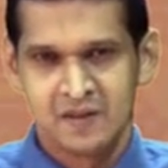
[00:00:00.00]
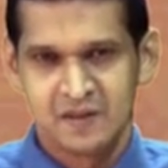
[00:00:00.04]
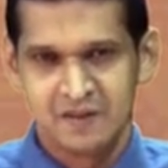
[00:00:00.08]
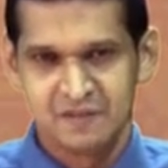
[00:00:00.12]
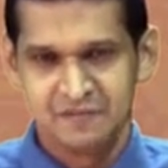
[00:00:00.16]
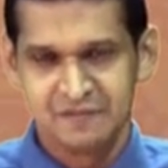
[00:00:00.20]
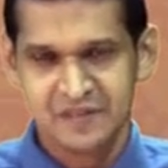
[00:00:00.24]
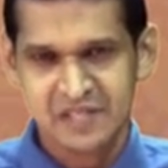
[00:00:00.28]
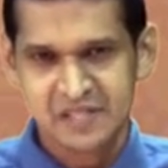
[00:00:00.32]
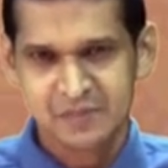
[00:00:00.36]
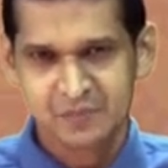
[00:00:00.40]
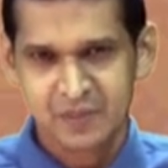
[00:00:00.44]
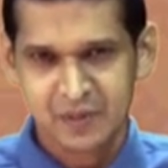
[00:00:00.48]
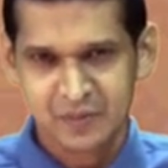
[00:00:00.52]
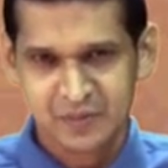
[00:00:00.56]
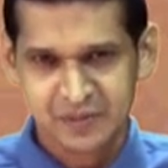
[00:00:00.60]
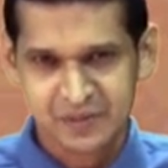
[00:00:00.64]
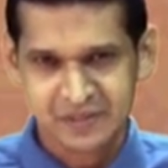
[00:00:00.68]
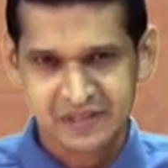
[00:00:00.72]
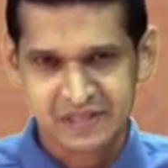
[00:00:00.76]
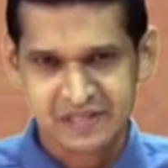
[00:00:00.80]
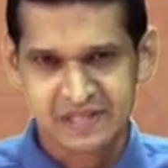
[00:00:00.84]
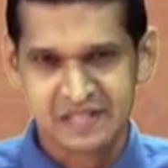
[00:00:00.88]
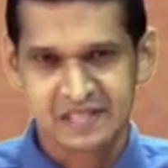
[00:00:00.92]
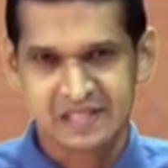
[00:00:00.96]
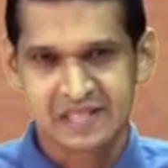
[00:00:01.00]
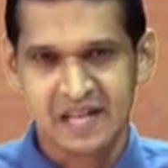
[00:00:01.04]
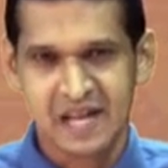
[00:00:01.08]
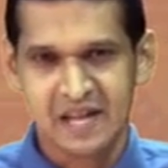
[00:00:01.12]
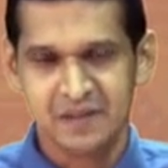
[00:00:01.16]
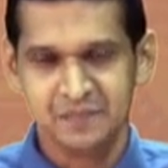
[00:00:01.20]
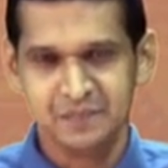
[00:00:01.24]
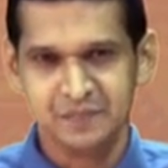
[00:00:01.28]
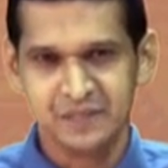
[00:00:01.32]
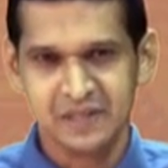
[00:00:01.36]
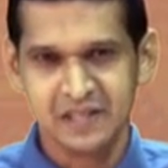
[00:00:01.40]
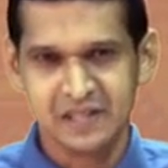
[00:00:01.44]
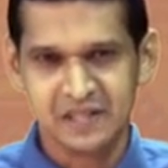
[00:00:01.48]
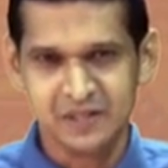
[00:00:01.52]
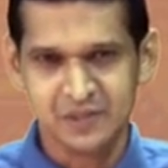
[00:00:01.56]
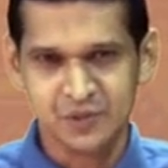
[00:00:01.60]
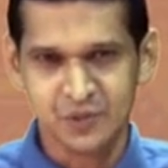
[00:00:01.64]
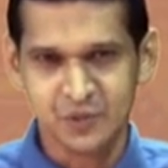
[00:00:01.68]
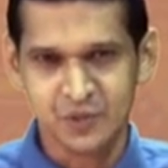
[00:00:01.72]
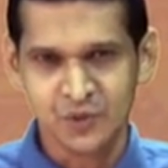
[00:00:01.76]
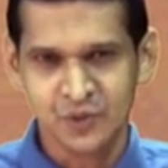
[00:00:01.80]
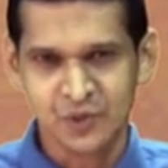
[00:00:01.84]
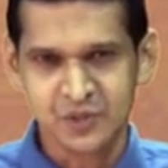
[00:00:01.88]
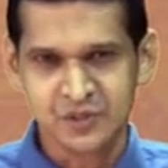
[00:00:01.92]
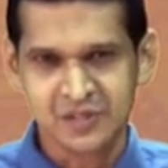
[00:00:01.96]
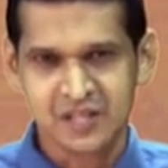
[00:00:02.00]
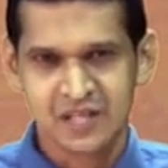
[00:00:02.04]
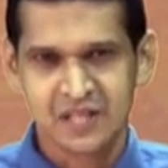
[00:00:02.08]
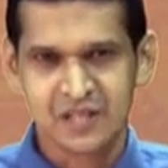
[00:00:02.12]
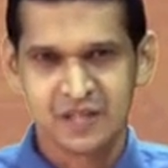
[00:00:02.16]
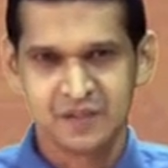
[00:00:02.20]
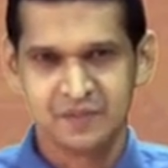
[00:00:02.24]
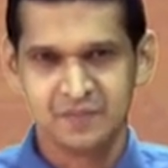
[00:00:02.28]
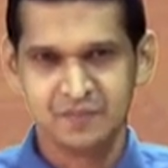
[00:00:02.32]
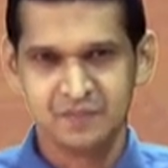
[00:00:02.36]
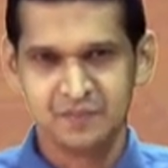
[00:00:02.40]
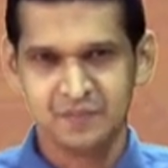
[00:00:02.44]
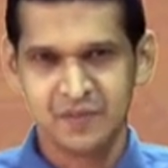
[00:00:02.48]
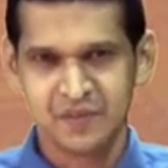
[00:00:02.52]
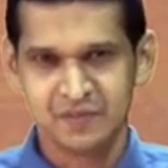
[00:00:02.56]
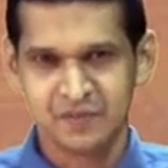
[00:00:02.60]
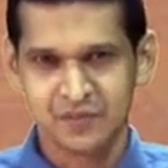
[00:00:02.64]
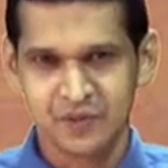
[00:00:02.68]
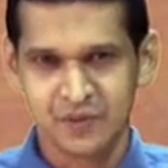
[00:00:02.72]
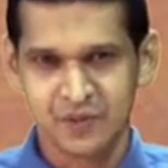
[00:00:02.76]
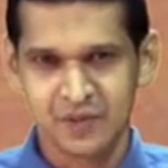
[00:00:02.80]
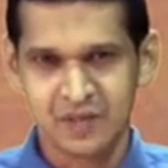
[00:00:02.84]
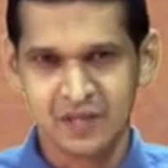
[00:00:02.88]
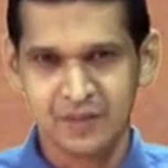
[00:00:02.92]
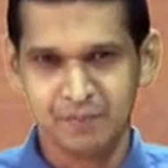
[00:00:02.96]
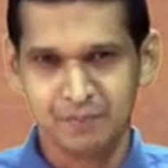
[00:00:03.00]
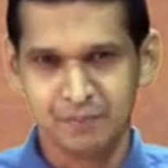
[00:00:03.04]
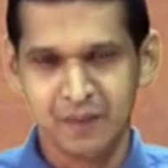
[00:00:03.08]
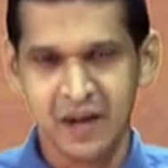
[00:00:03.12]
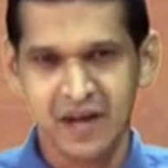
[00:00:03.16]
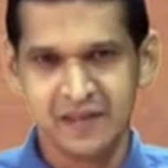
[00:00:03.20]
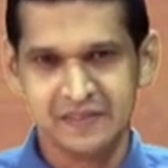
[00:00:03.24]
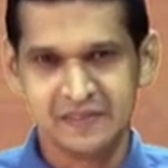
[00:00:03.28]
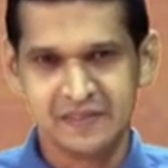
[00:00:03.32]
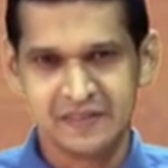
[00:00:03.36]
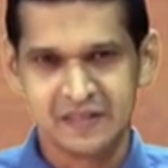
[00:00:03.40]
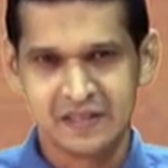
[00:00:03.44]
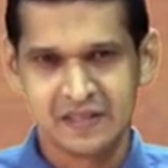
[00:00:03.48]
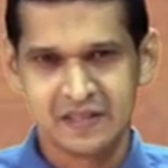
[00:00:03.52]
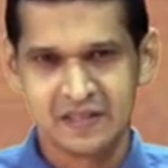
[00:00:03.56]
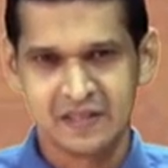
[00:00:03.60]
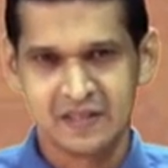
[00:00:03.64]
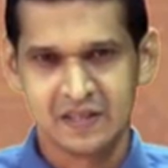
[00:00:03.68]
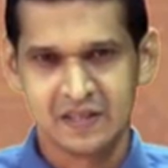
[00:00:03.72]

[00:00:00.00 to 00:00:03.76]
Which preposition can be used before a month?